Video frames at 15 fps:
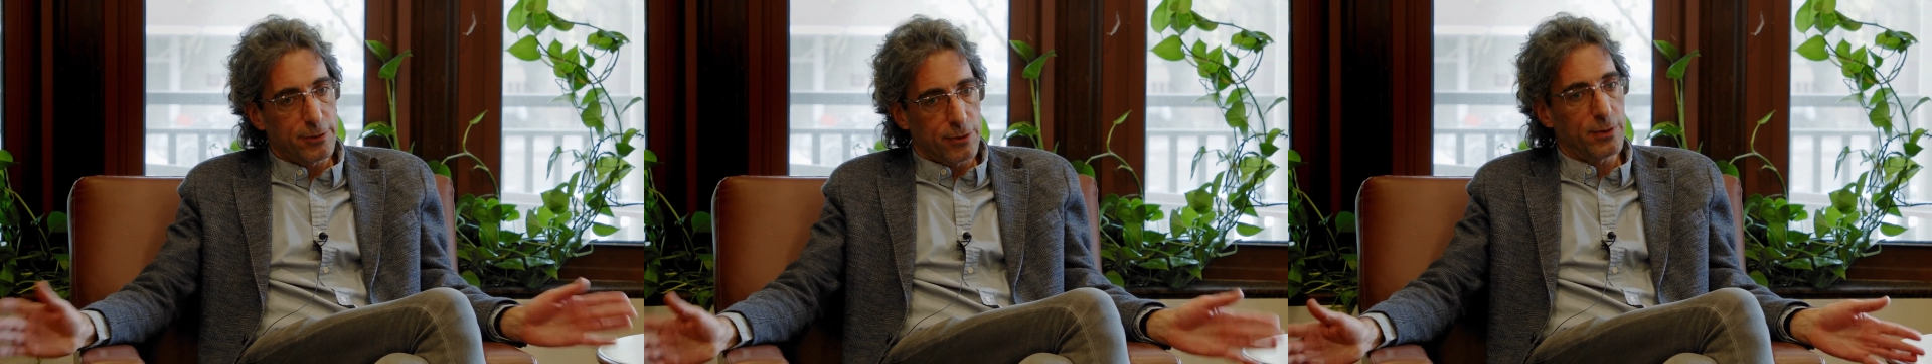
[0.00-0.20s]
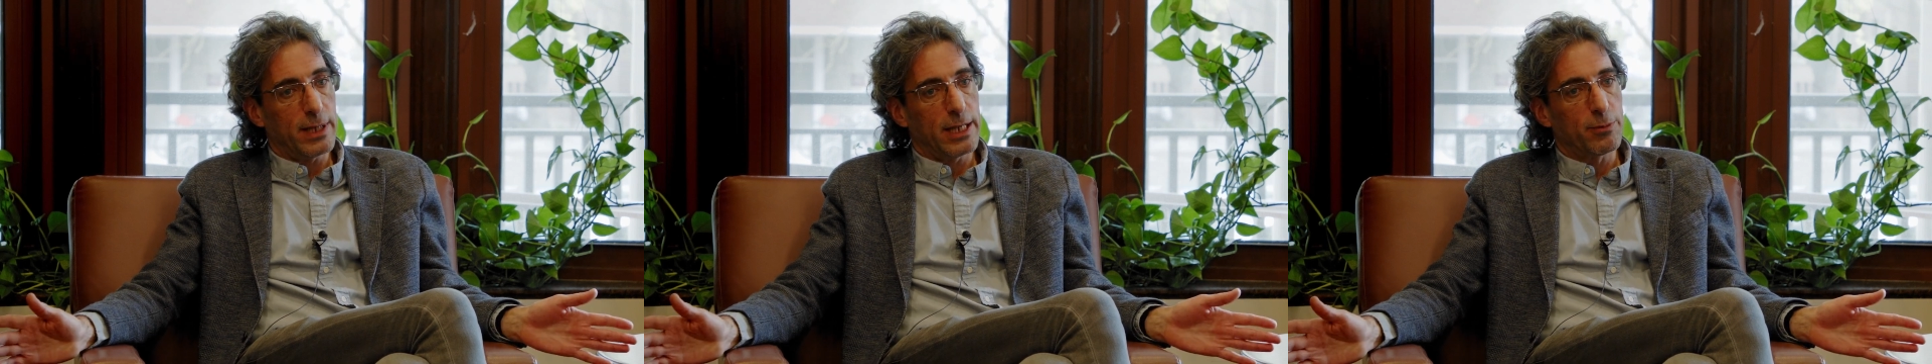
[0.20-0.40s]

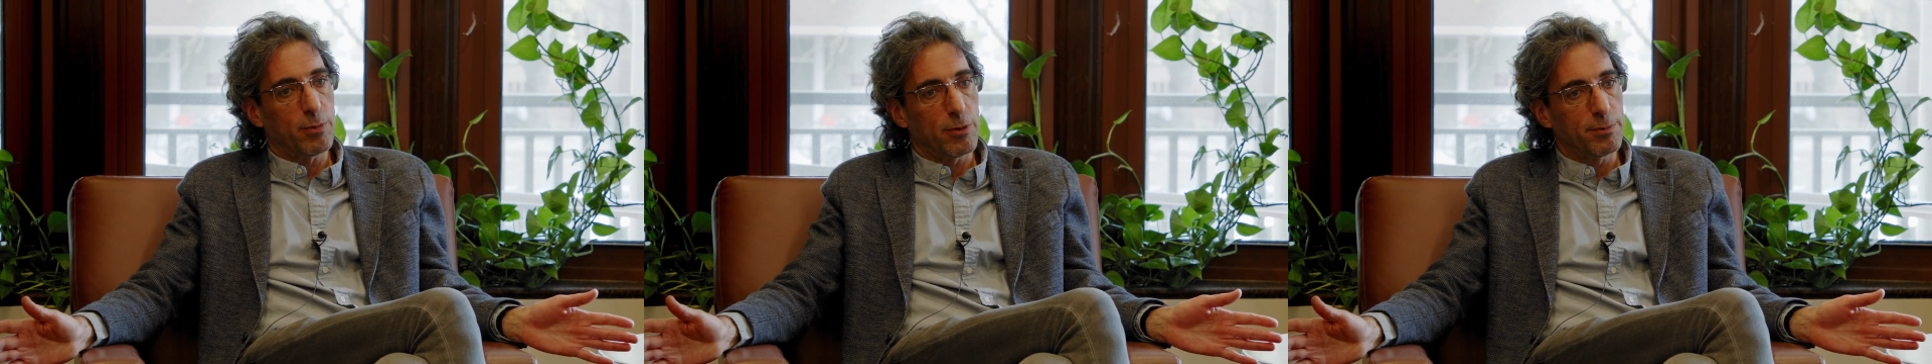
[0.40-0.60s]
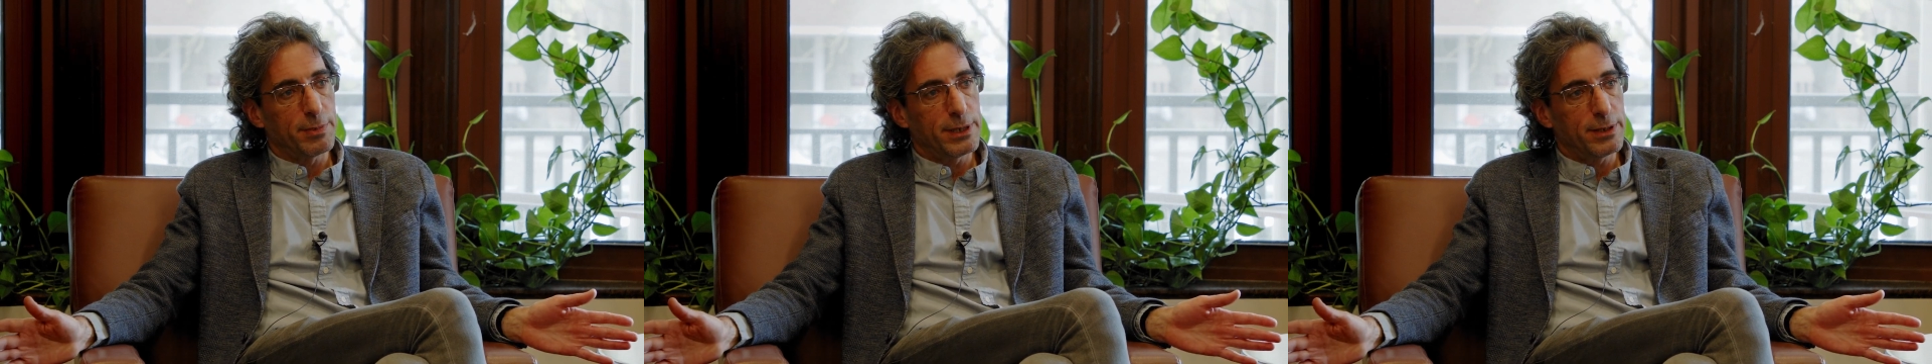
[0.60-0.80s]
you don't like
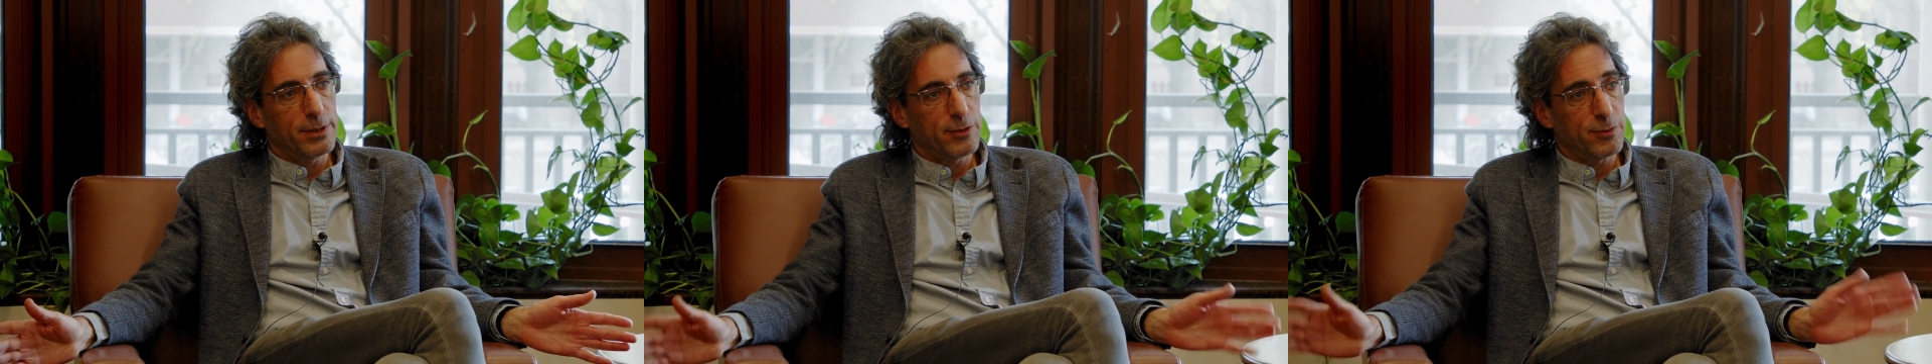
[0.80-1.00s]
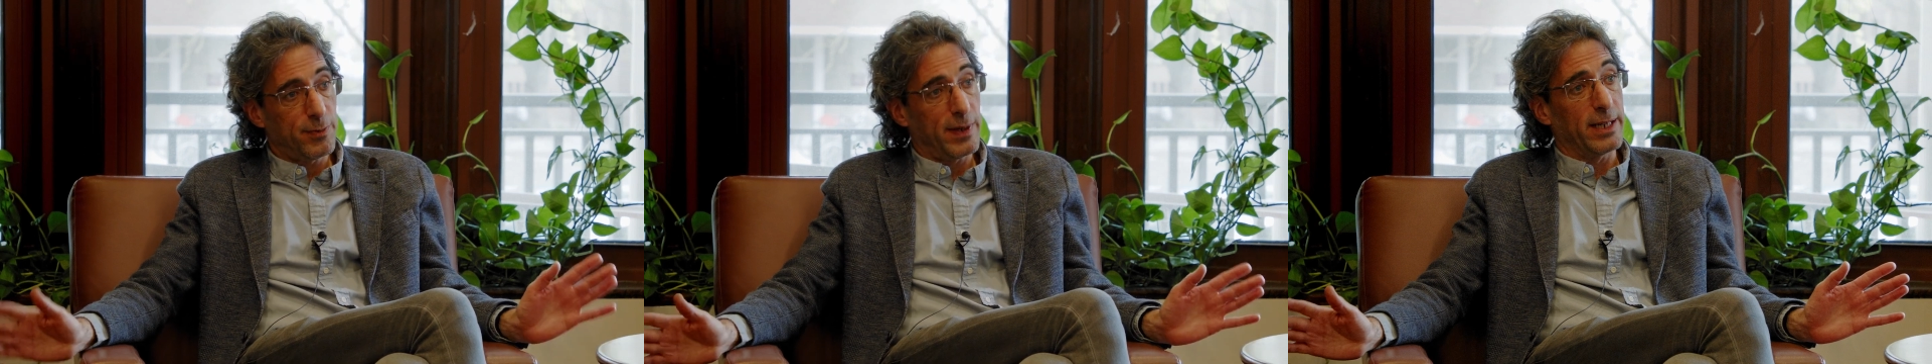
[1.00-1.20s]

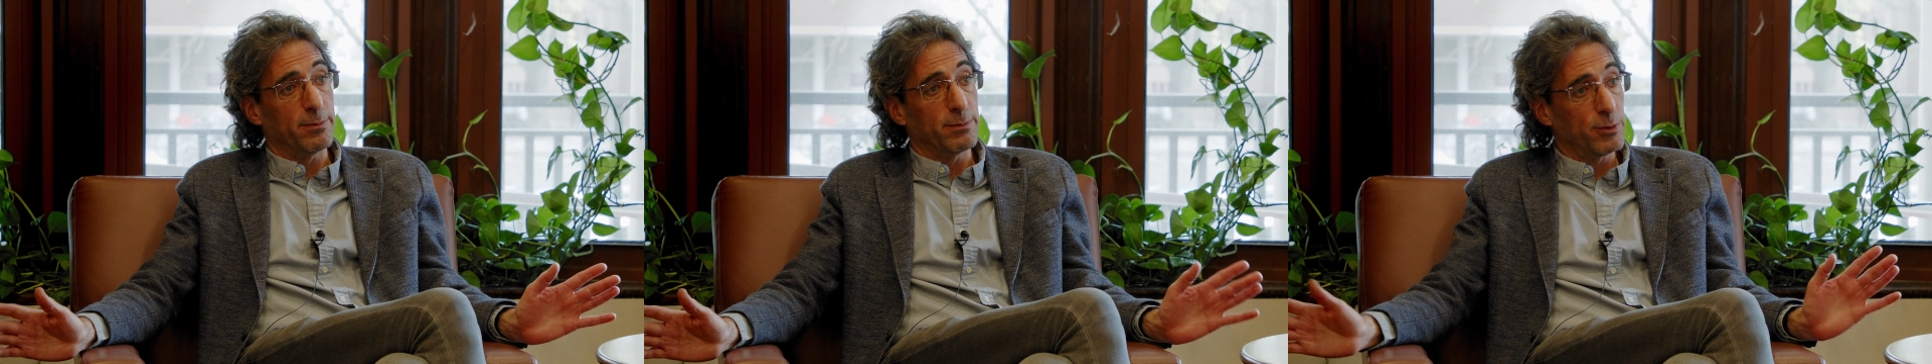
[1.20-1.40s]
probabilities, fine.